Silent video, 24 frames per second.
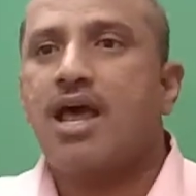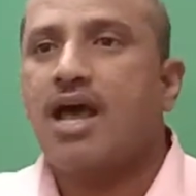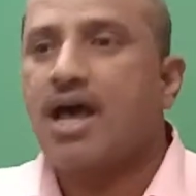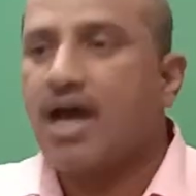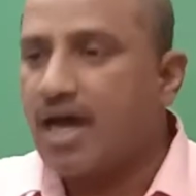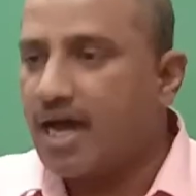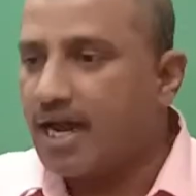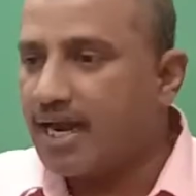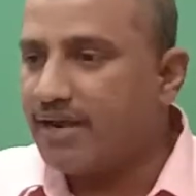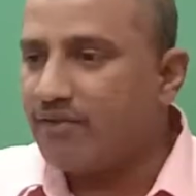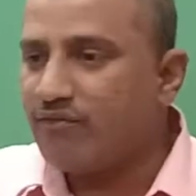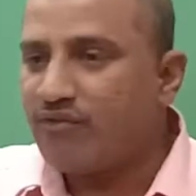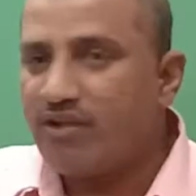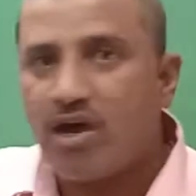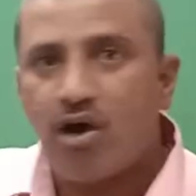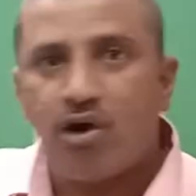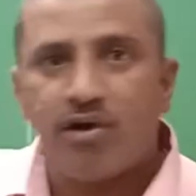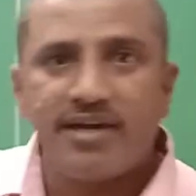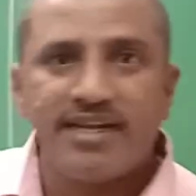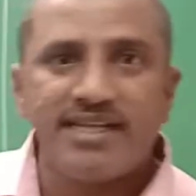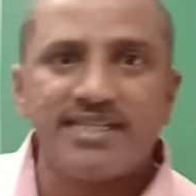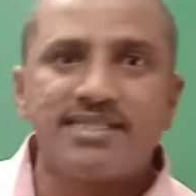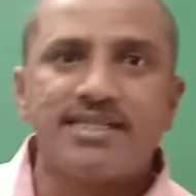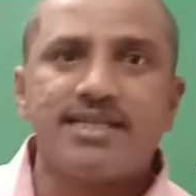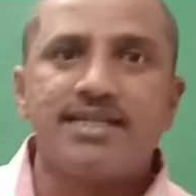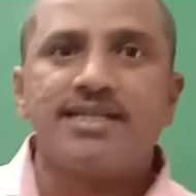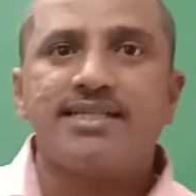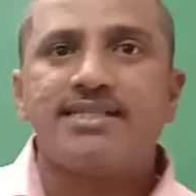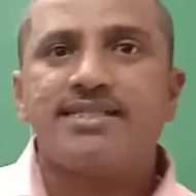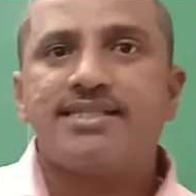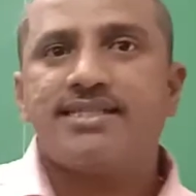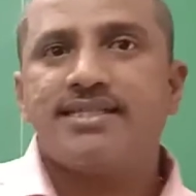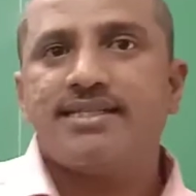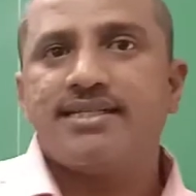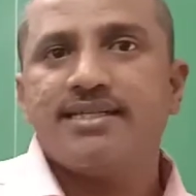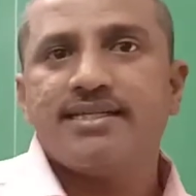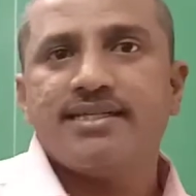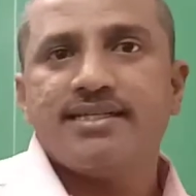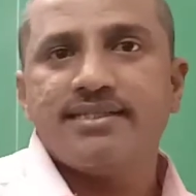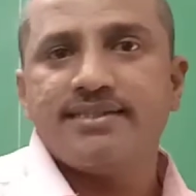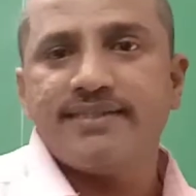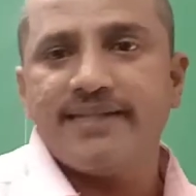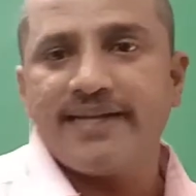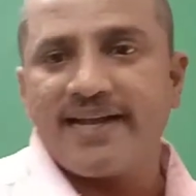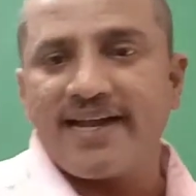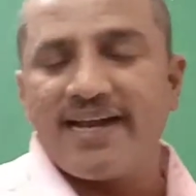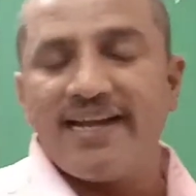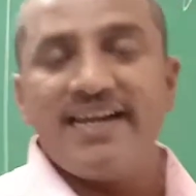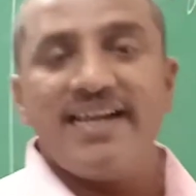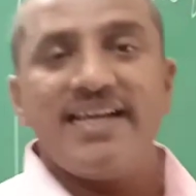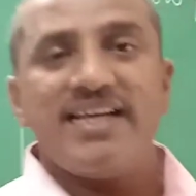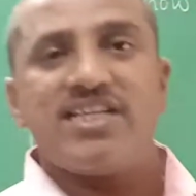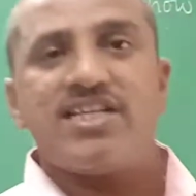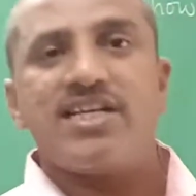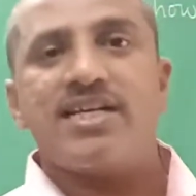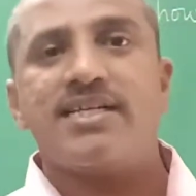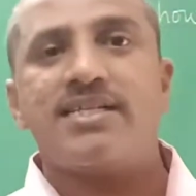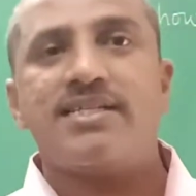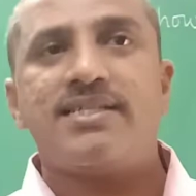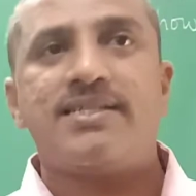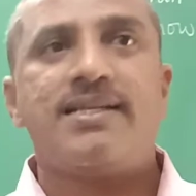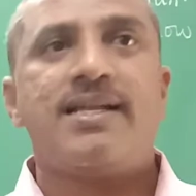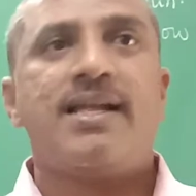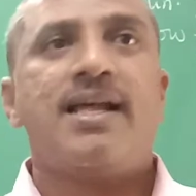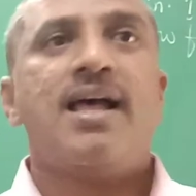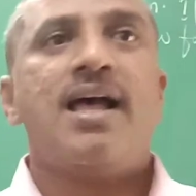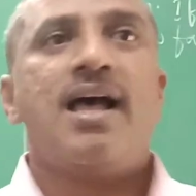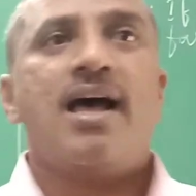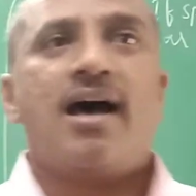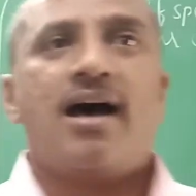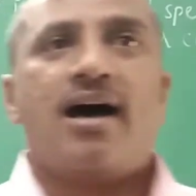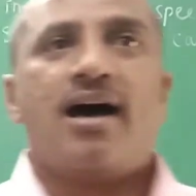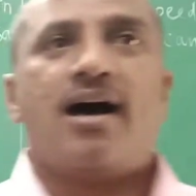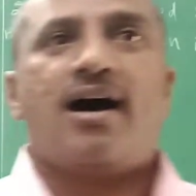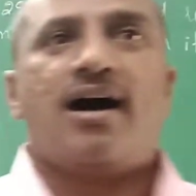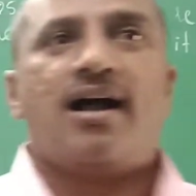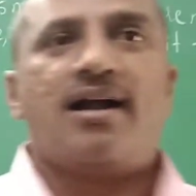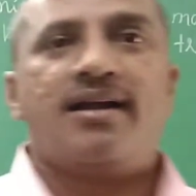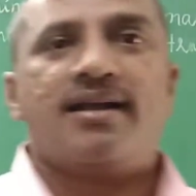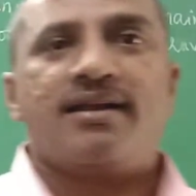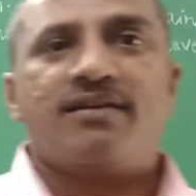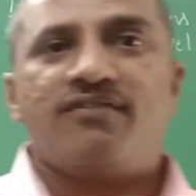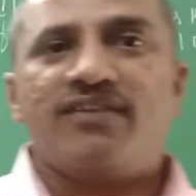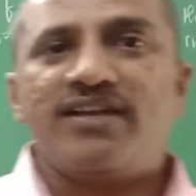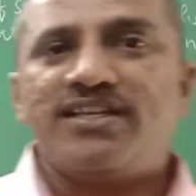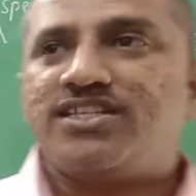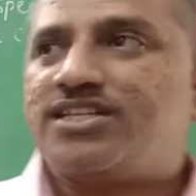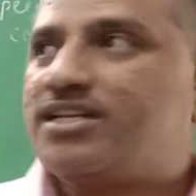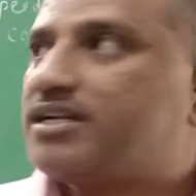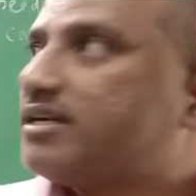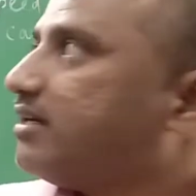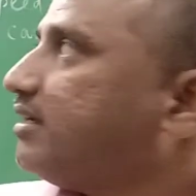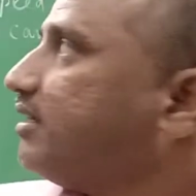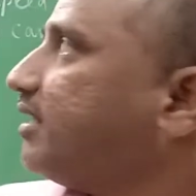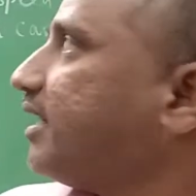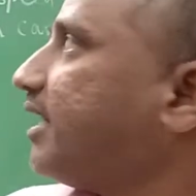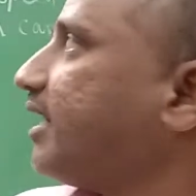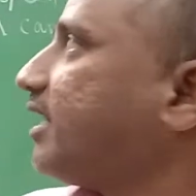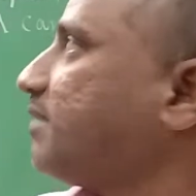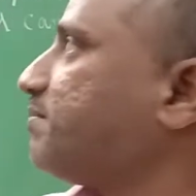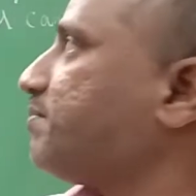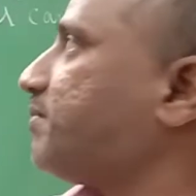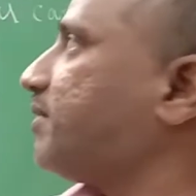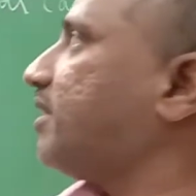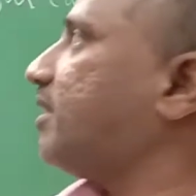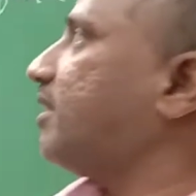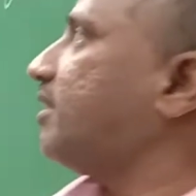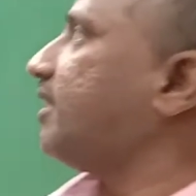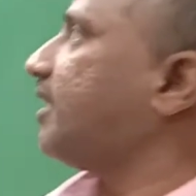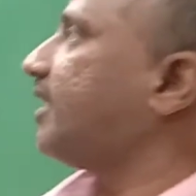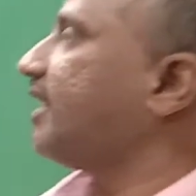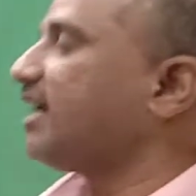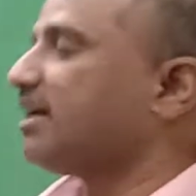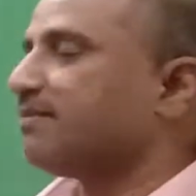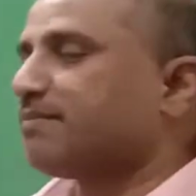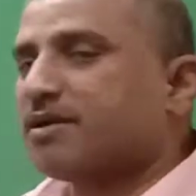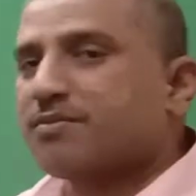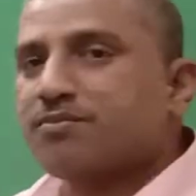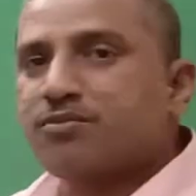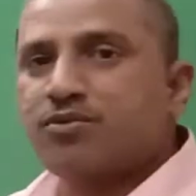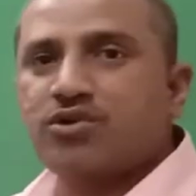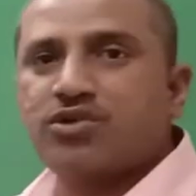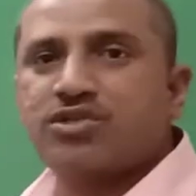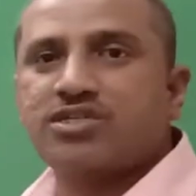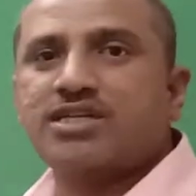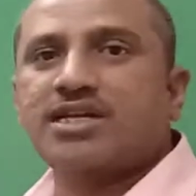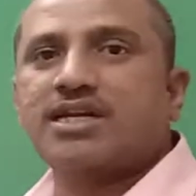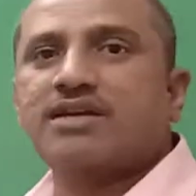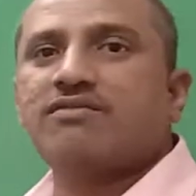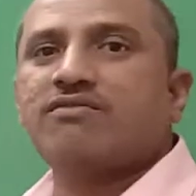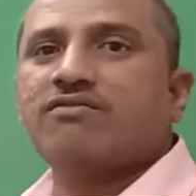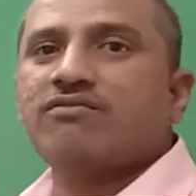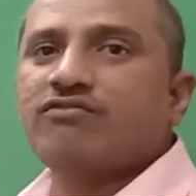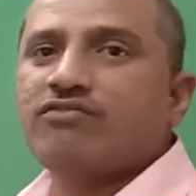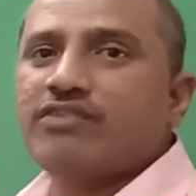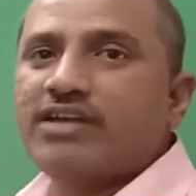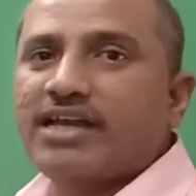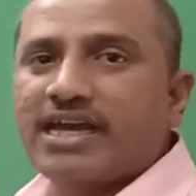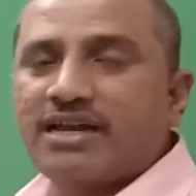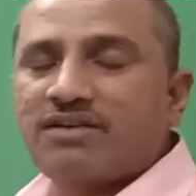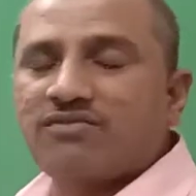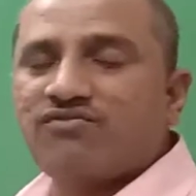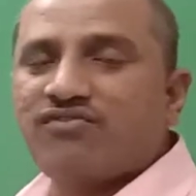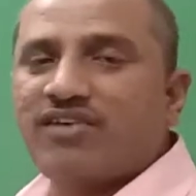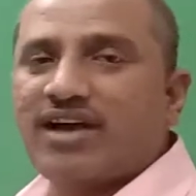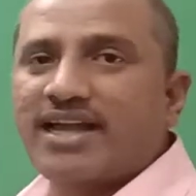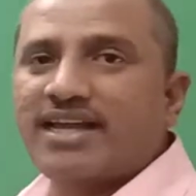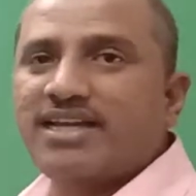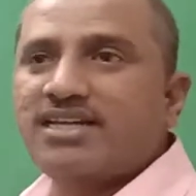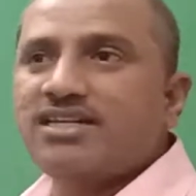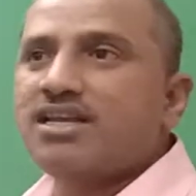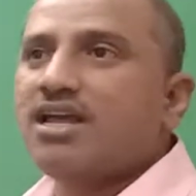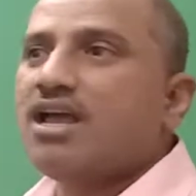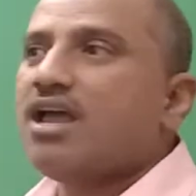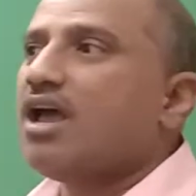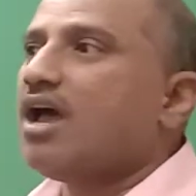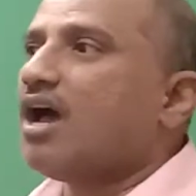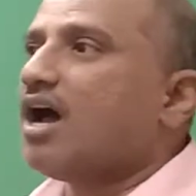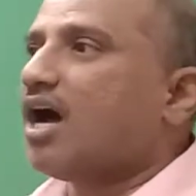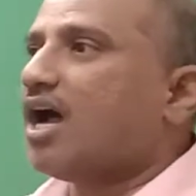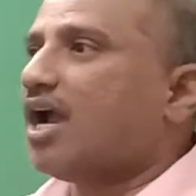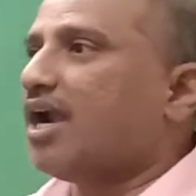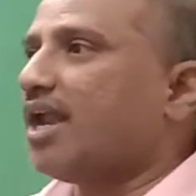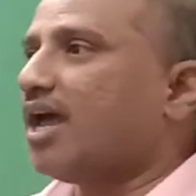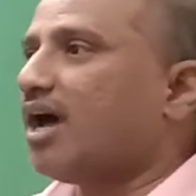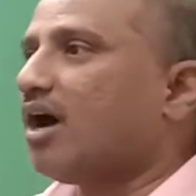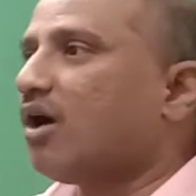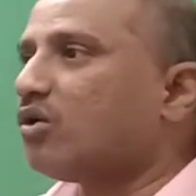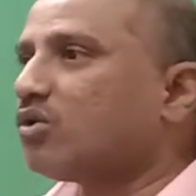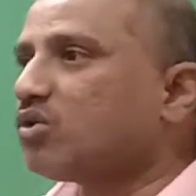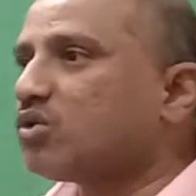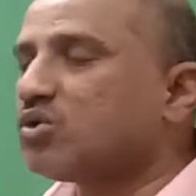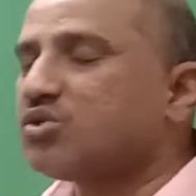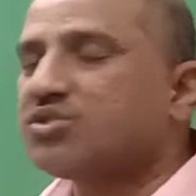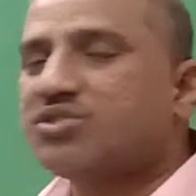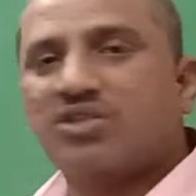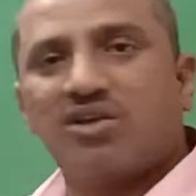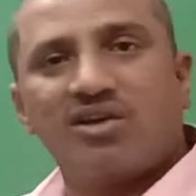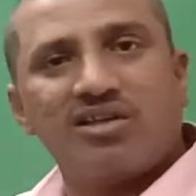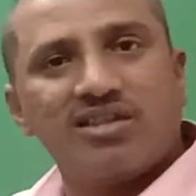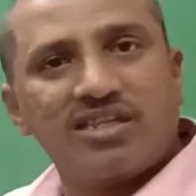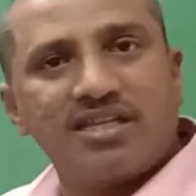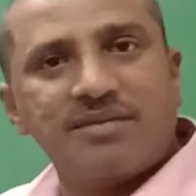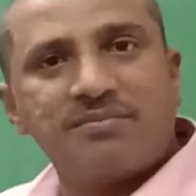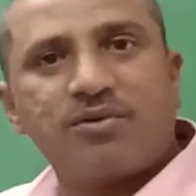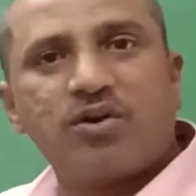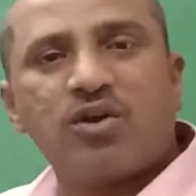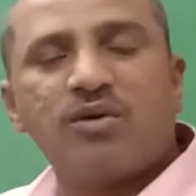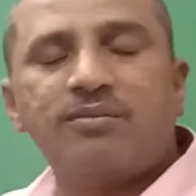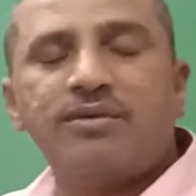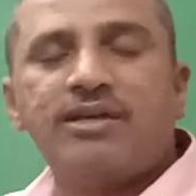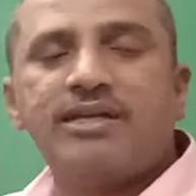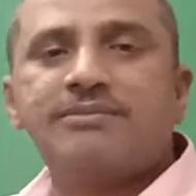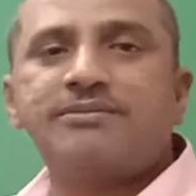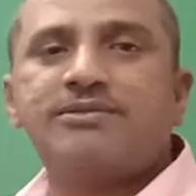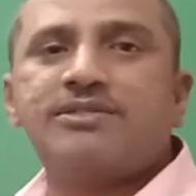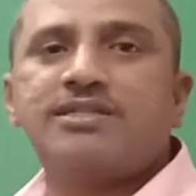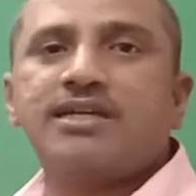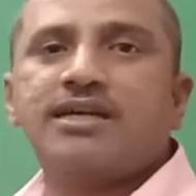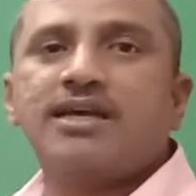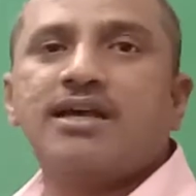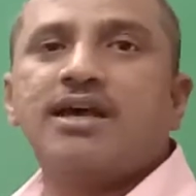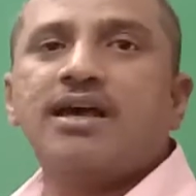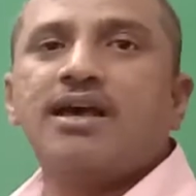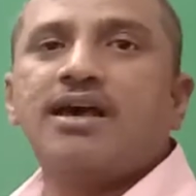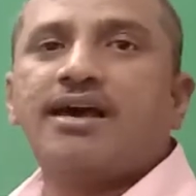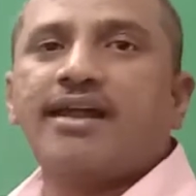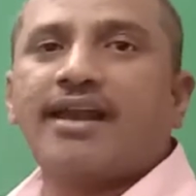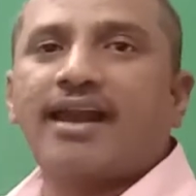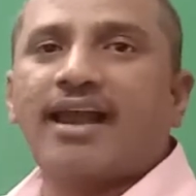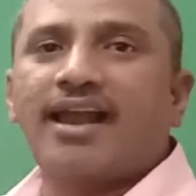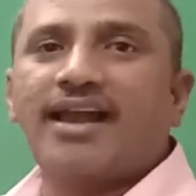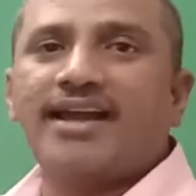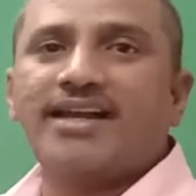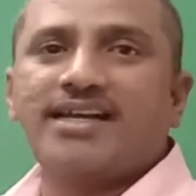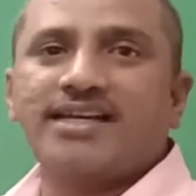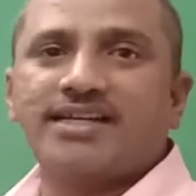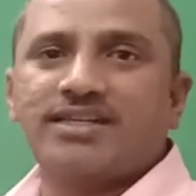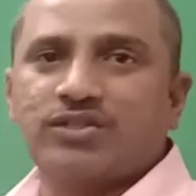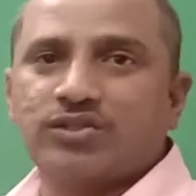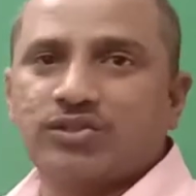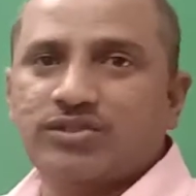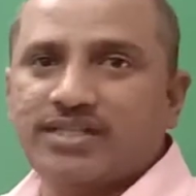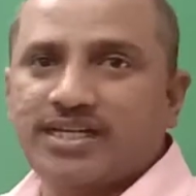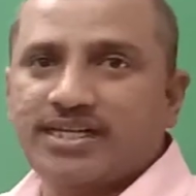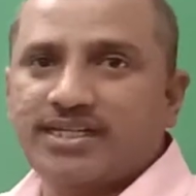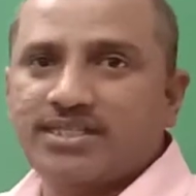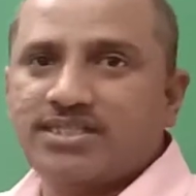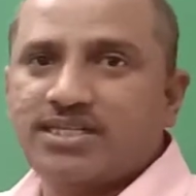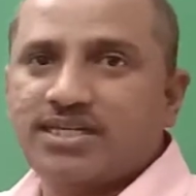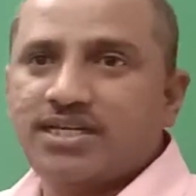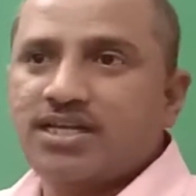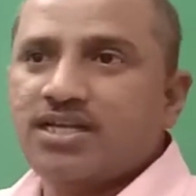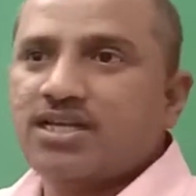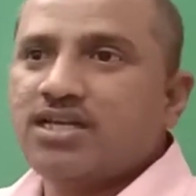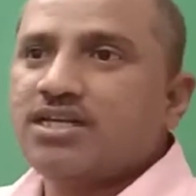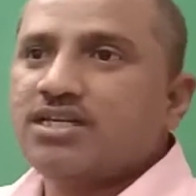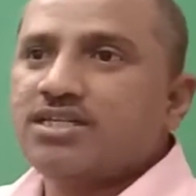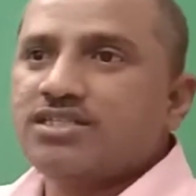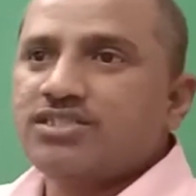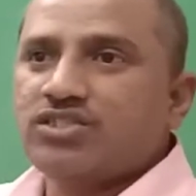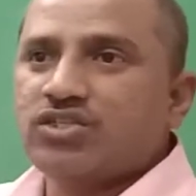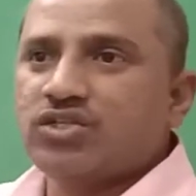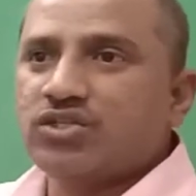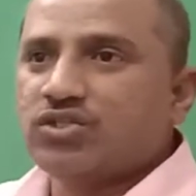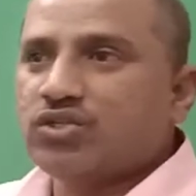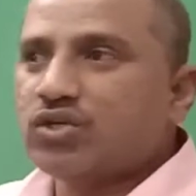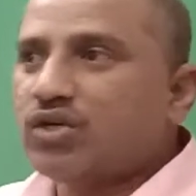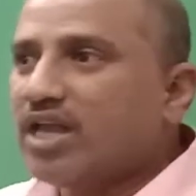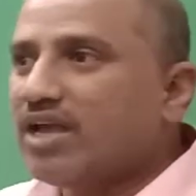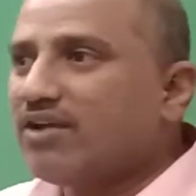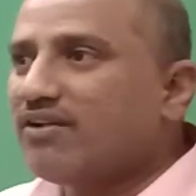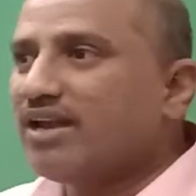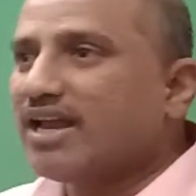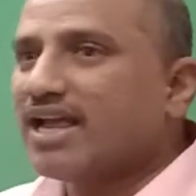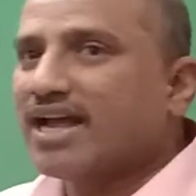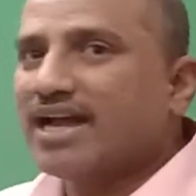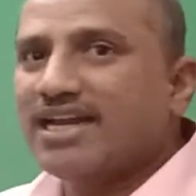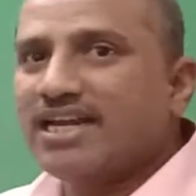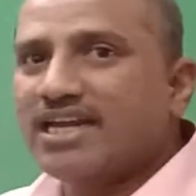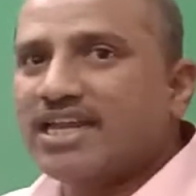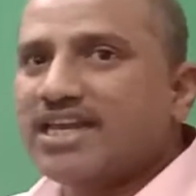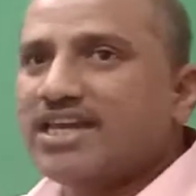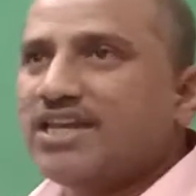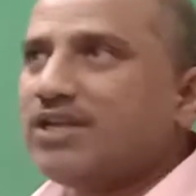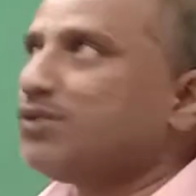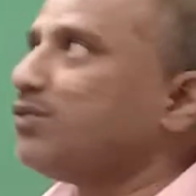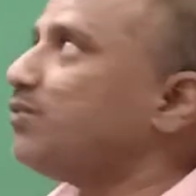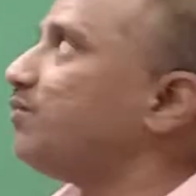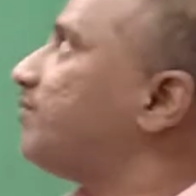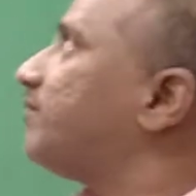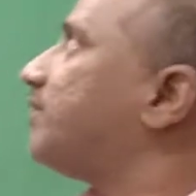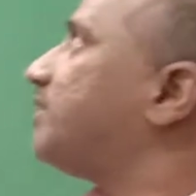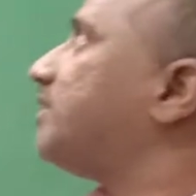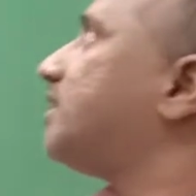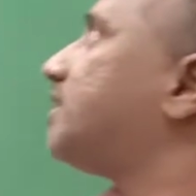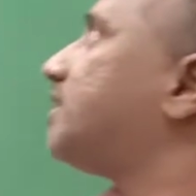and we have discussed the conditions under which direct proportion we can find and how to solve the problems related to that. So today we will continue the